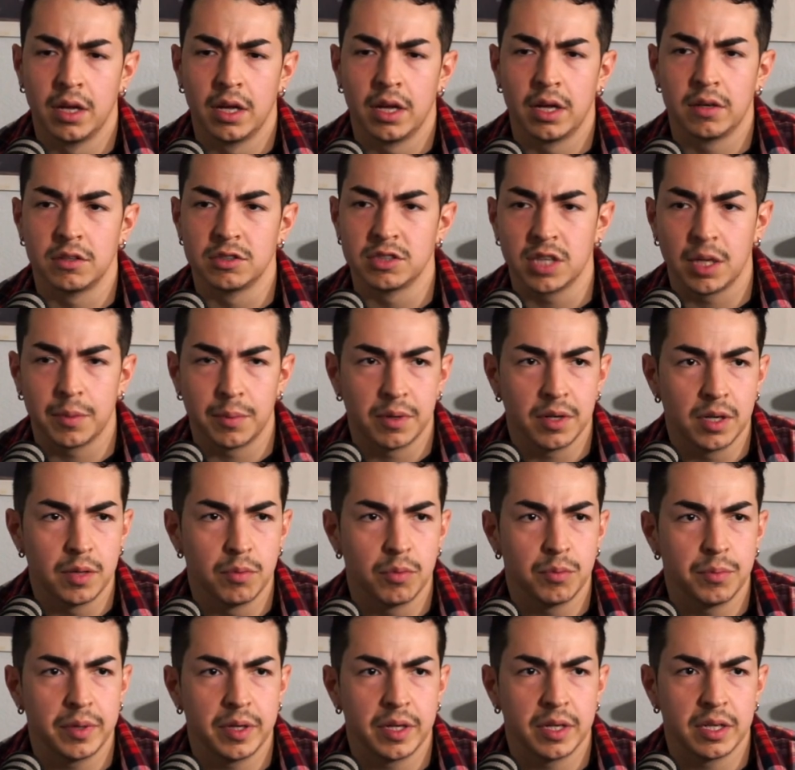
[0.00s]
He was chopping it up
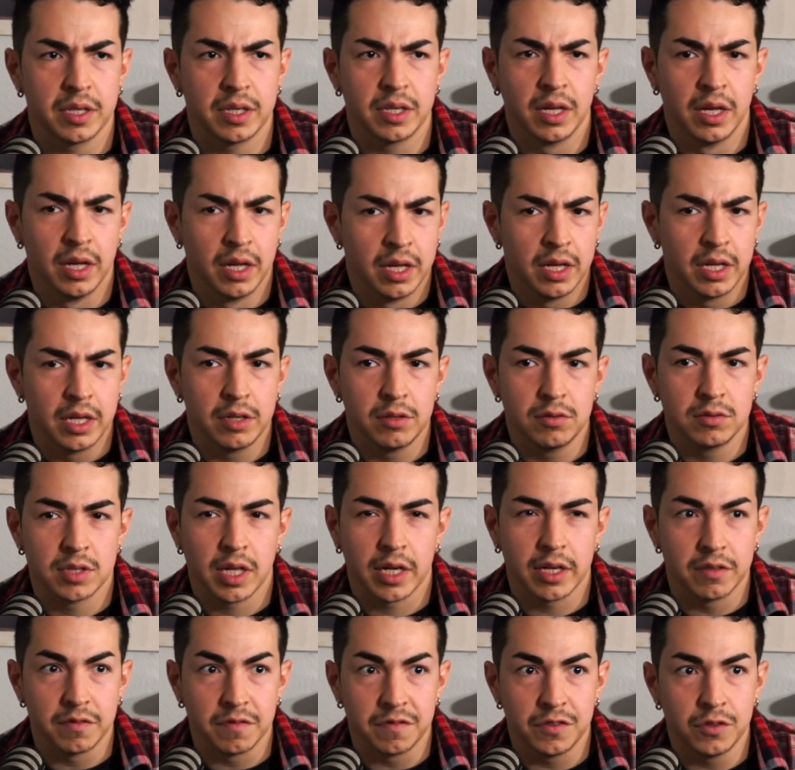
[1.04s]
with me, and he was
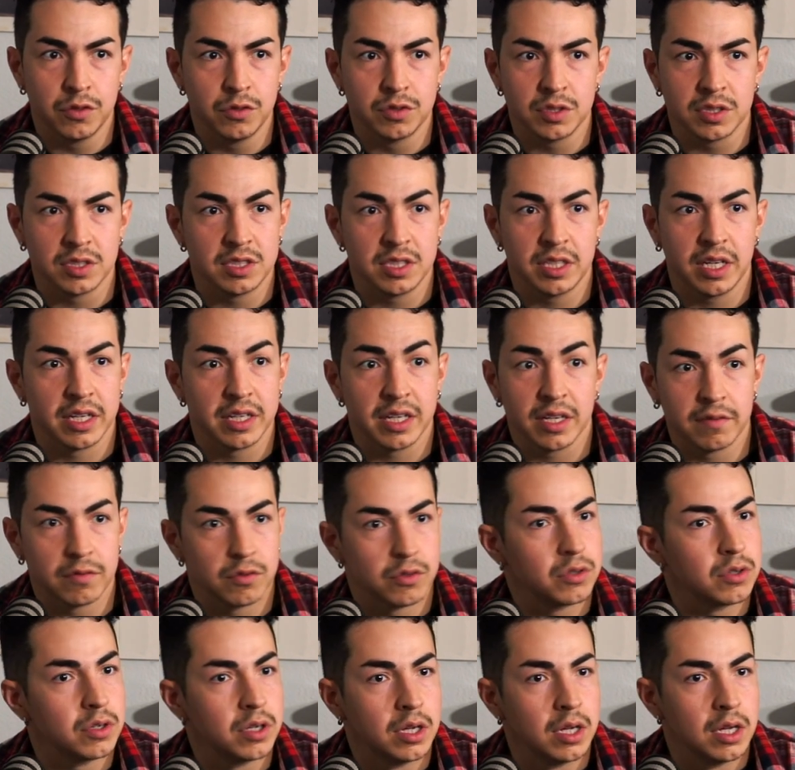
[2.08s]
like confused because he had
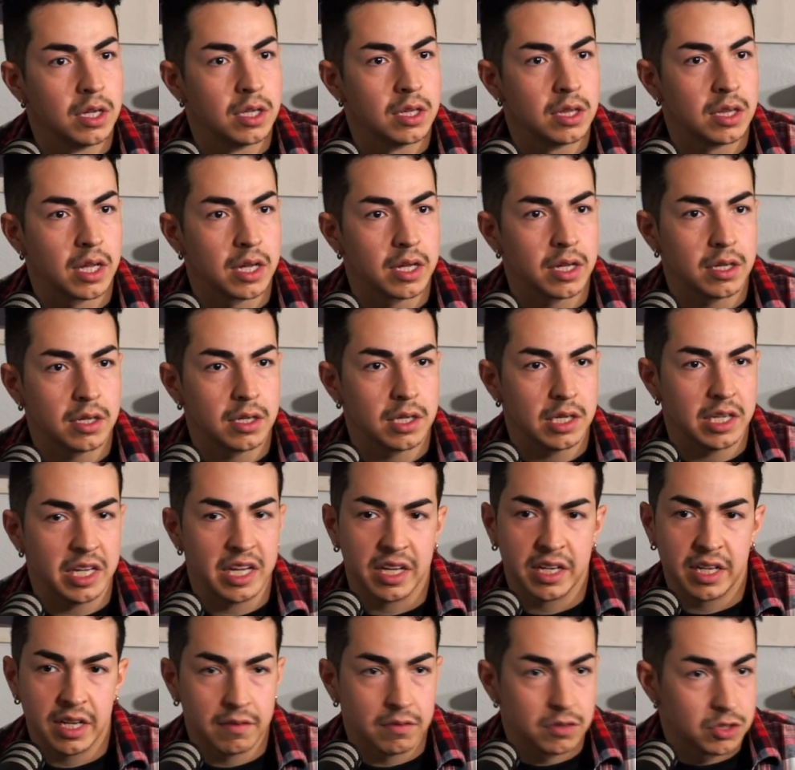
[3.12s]
never like he
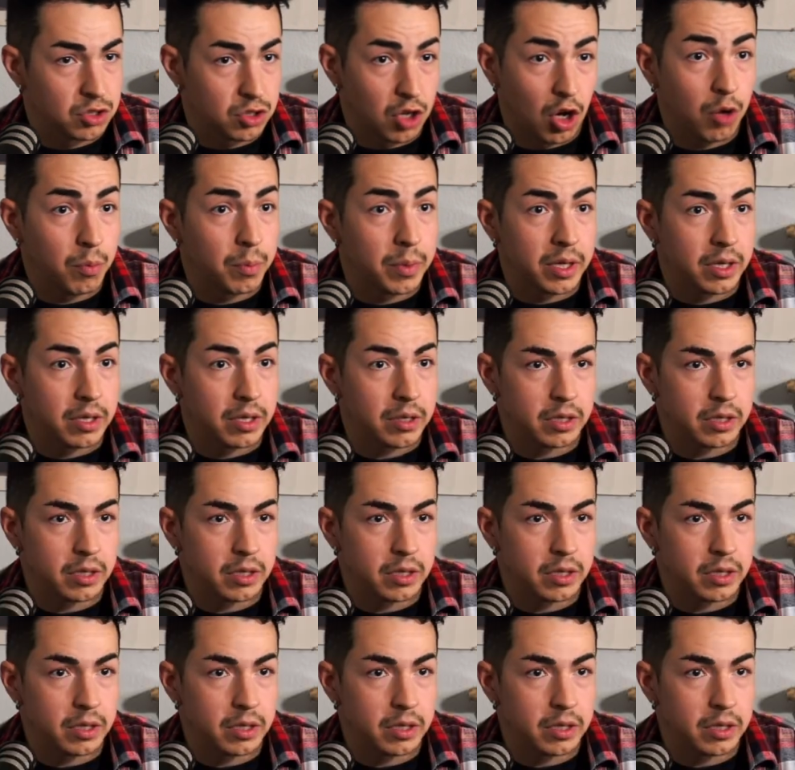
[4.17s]
had never saw me,